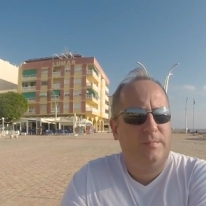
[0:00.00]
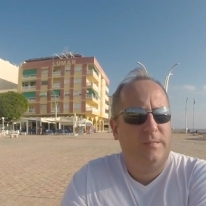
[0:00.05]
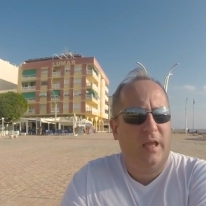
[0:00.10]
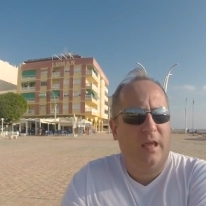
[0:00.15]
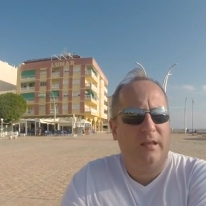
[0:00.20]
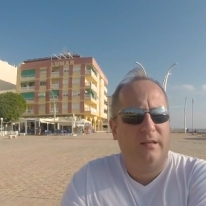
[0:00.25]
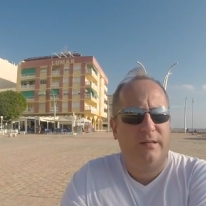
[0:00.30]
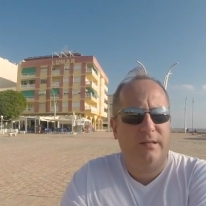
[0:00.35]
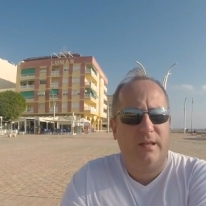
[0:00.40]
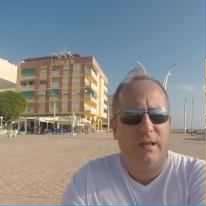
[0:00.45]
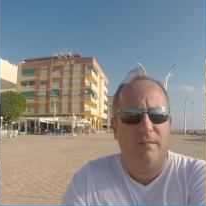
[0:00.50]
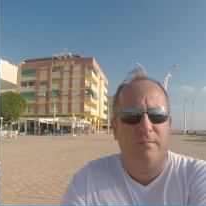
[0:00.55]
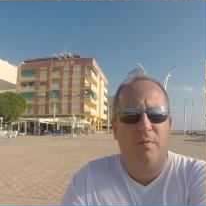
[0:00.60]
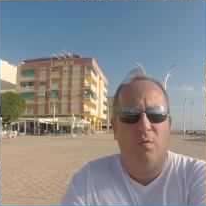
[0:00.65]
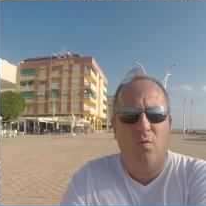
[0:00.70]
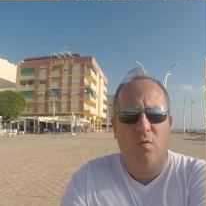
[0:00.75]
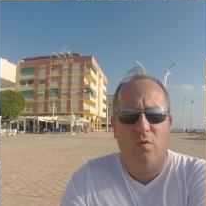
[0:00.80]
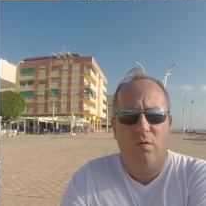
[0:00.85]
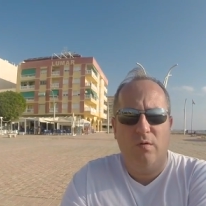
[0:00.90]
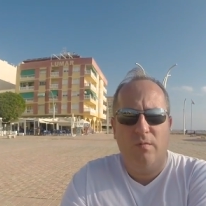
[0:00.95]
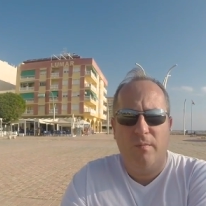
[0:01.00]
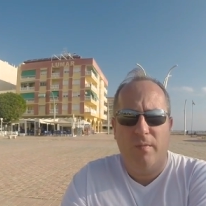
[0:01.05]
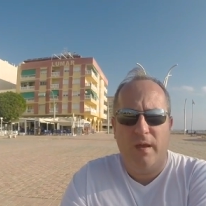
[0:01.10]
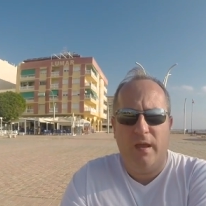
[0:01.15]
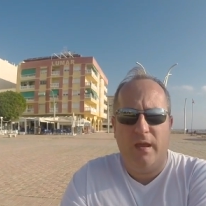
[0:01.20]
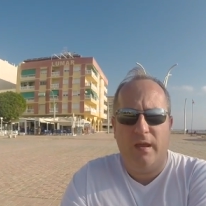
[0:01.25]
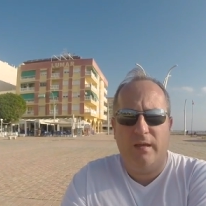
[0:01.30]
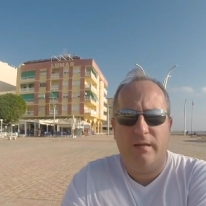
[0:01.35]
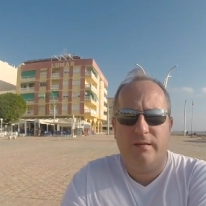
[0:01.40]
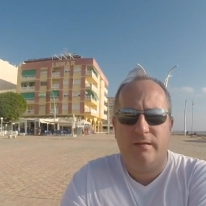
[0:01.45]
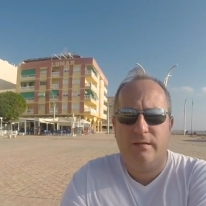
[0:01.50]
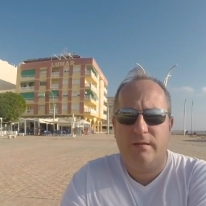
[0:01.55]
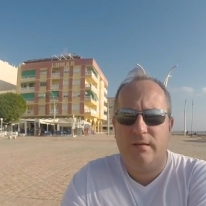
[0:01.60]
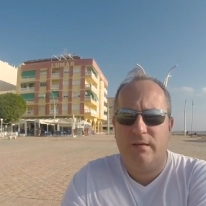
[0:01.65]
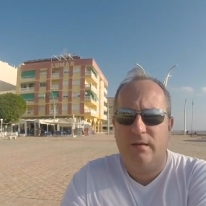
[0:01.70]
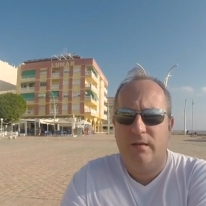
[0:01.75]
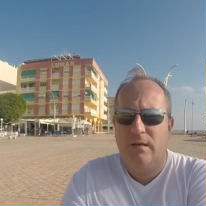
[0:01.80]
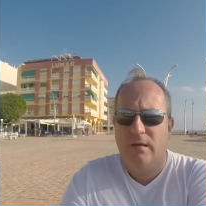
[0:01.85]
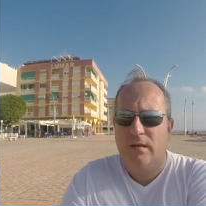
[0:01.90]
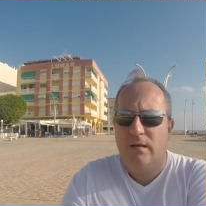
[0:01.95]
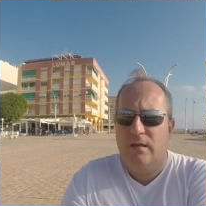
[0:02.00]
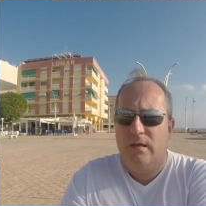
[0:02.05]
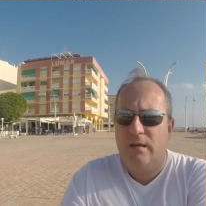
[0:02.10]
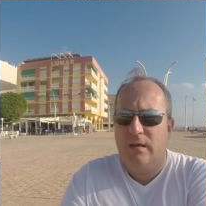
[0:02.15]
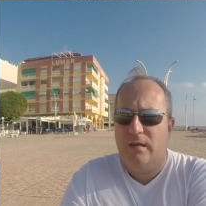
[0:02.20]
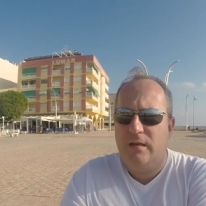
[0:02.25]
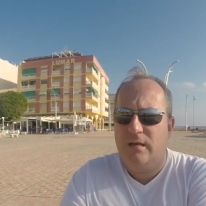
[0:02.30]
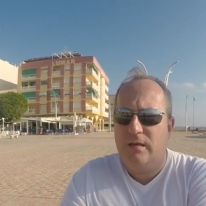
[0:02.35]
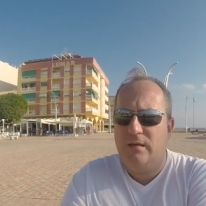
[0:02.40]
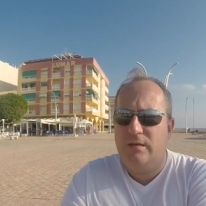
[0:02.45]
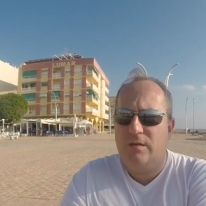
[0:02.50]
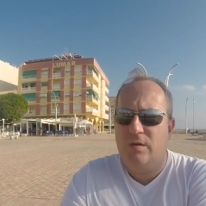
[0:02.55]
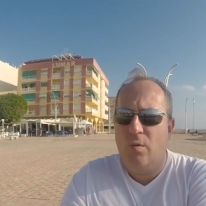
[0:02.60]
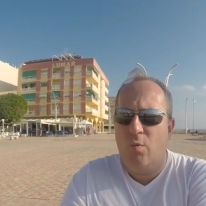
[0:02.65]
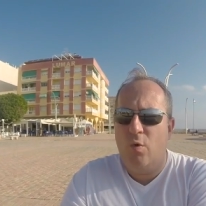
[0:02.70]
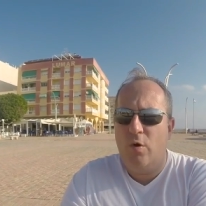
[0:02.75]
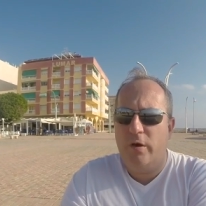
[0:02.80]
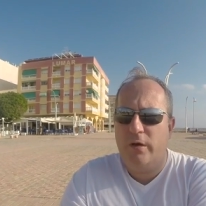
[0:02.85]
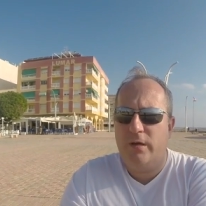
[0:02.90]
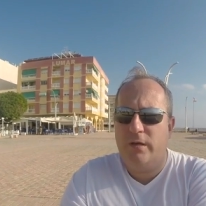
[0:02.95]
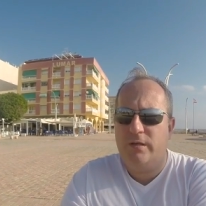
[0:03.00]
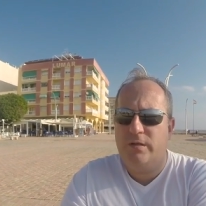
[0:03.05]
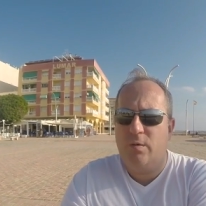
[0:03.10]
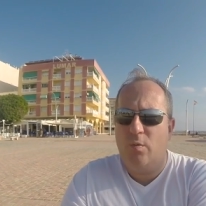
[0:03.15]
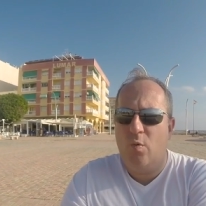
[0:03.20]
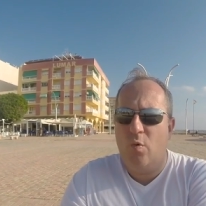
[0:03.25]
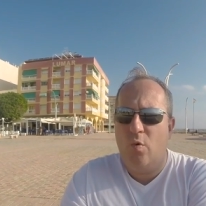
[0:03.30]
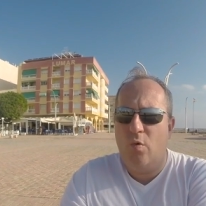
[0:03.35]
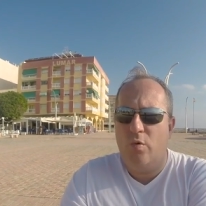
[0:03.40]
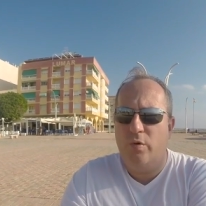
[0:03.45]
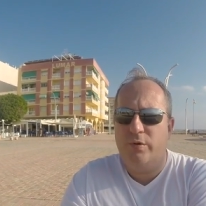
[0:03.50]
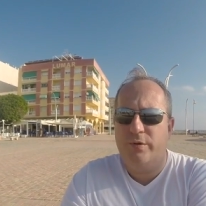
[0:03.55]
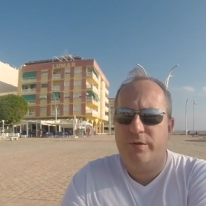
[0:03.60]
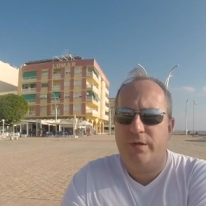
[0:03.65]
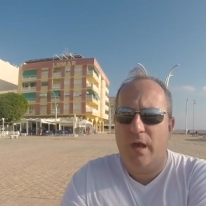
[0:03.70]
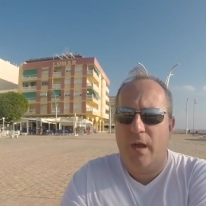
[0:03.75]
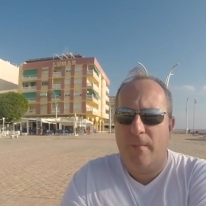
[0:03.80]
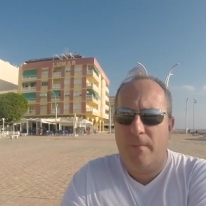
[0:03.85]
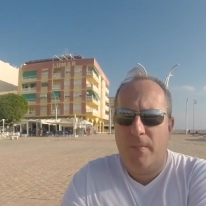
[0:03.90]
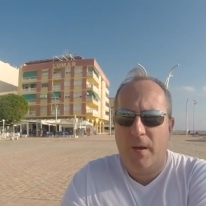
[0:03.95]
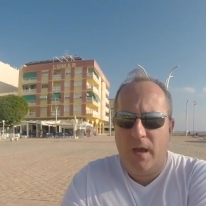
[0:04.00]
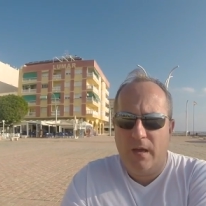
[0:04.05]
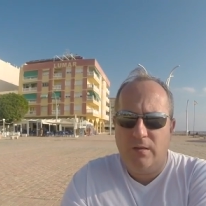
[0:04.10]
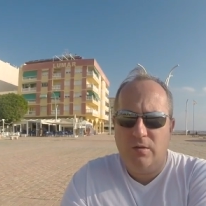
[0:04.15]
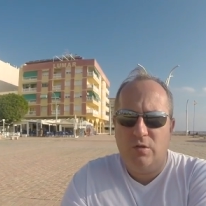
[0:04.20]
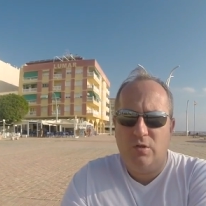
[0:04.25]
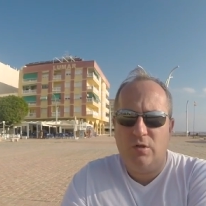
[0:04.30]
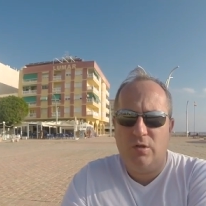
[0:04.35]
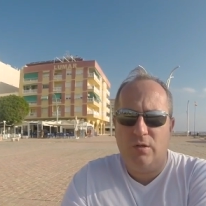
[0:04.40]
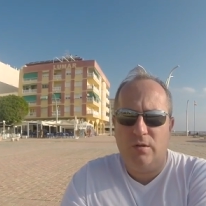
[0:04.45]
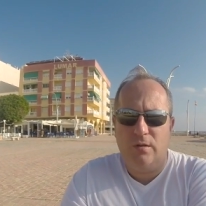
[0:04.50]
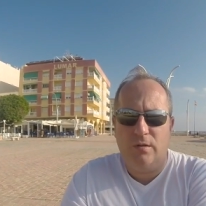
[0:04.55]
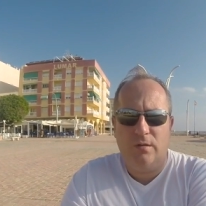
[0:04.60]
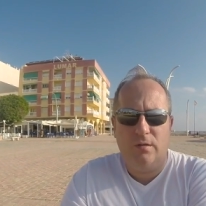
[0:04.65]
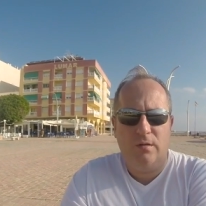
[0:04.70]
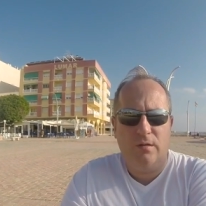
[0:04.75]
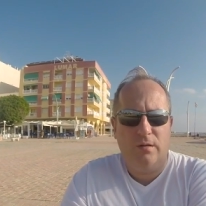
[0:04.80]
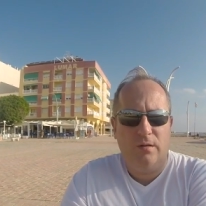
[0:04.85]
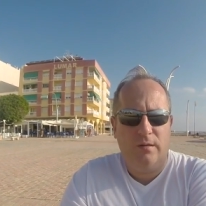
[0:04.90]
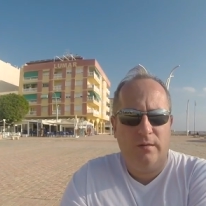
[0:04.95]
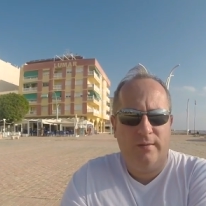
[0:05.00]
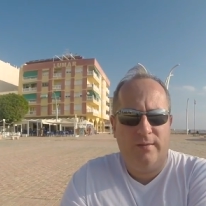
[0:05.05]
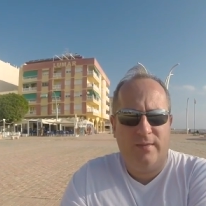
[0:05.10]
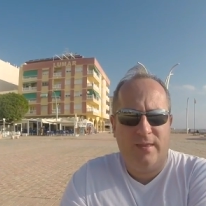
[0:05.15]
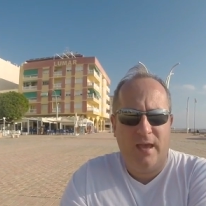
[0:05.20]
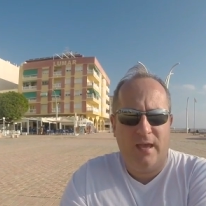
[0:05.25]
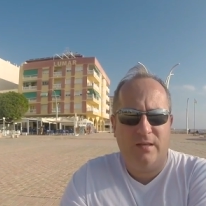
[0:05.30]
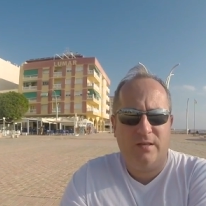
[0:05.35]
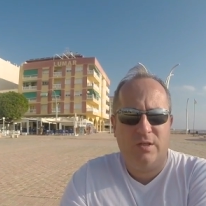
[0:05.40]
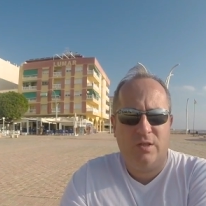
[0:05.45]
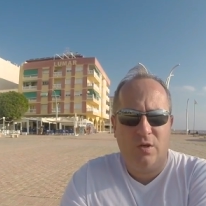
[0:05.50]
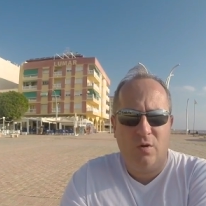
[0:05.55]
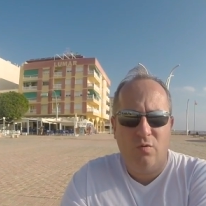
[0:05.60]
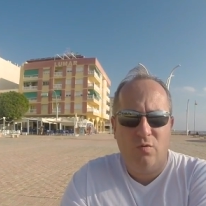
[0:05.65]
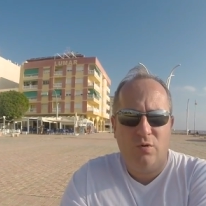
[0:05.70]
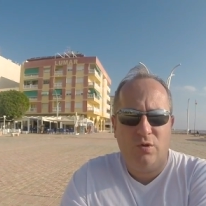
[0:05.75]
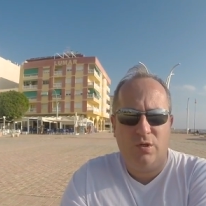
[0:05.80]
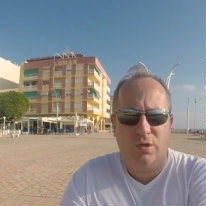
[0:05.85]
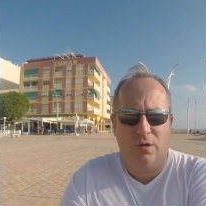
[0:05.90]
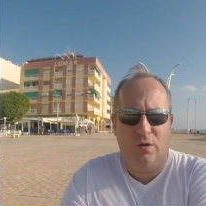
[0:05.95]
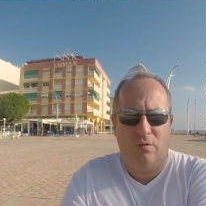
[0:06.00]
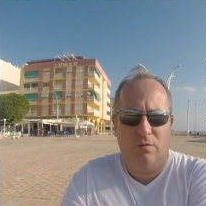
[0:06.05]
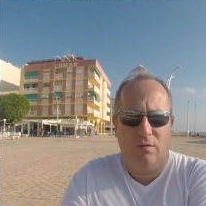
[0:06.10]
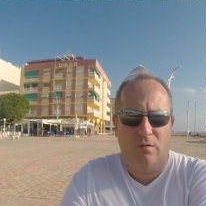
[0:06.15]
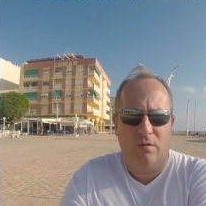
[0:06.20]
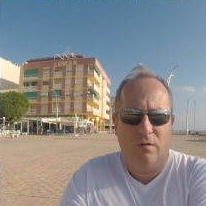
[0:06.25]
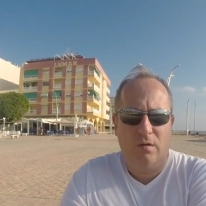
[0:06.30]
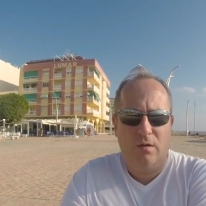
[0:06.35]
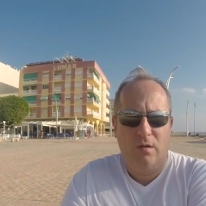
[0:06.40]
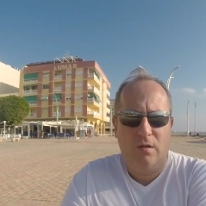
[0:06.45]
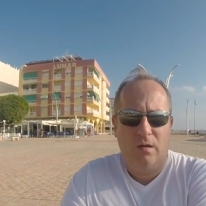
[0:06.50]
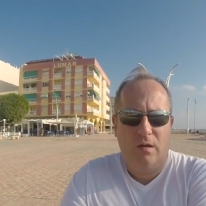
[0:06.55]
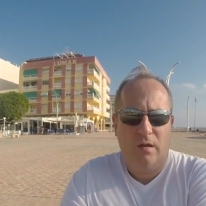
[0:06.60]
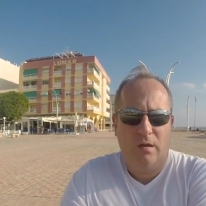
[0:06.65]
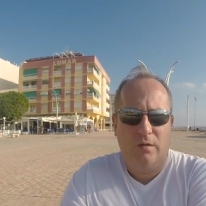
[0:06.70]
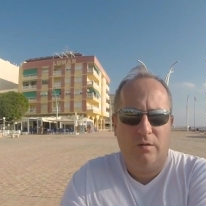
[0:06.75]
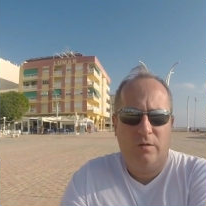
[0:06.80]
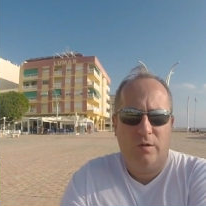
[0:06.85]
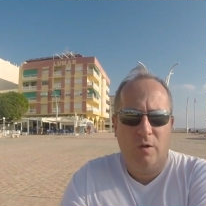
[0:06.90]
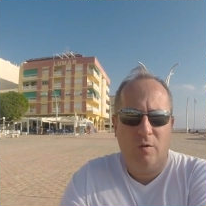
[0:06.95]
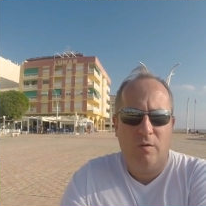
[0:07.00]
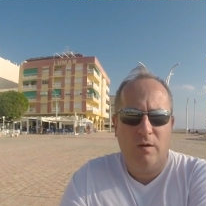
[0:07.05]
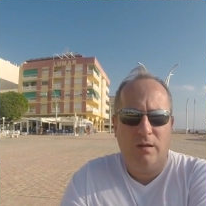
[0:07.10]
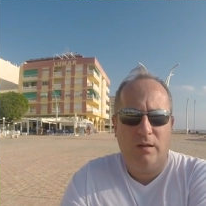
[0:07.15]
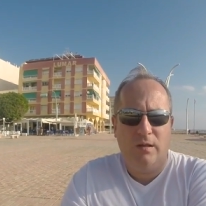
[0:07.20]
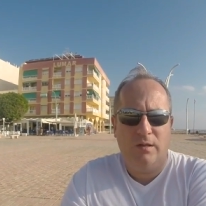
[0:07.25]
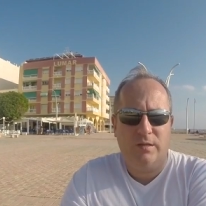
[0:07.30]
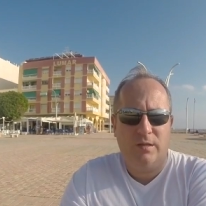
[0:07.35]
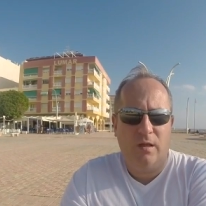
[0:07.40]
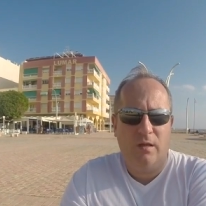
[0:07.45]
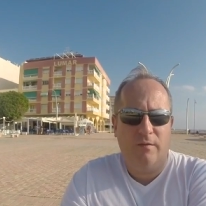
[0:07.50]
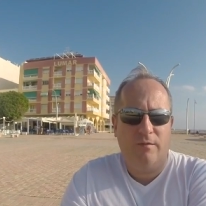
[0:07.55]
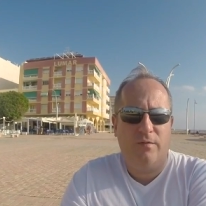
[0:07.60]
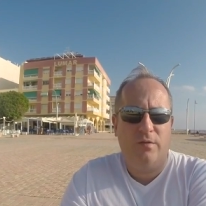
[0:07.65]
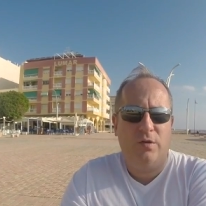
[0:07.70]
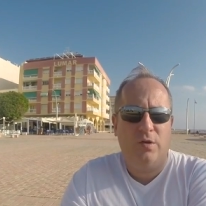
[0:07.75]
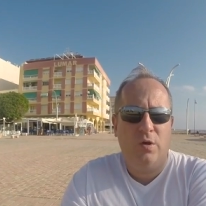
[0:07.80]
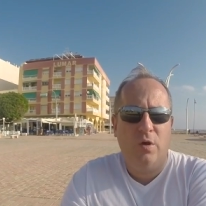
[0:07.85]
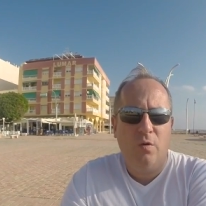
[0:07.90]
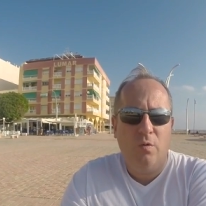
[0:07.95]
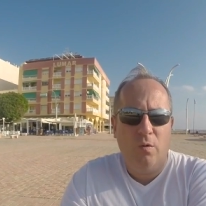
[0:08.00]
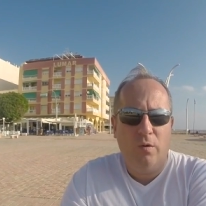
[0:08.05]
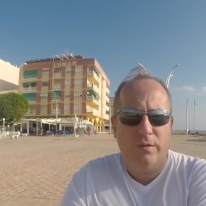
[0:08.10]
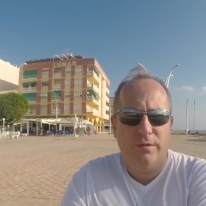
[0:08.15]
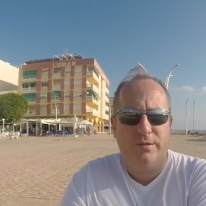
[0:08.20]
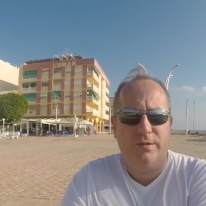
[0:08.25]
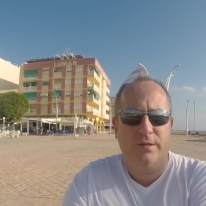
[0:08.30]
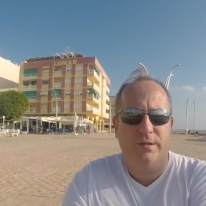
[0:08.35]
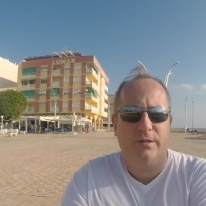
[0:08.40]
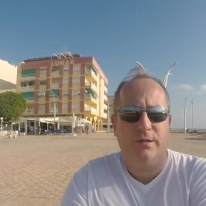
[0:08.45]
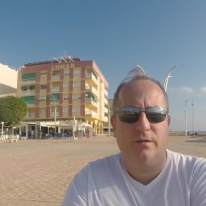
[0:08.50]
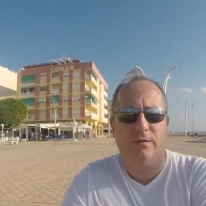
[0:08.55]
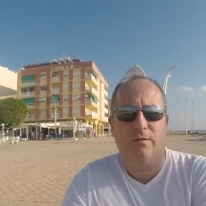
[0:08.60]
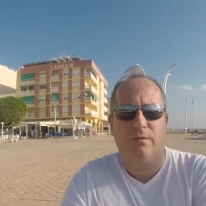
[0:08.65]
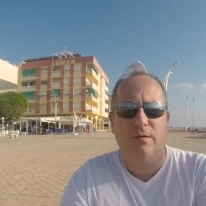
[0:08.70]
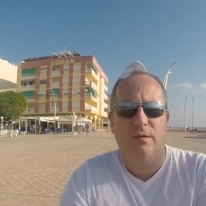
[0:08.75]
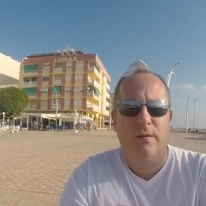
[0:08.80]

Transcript: That's the important bit, is you're working towards a pension that suits you, doing the stuff you want to do.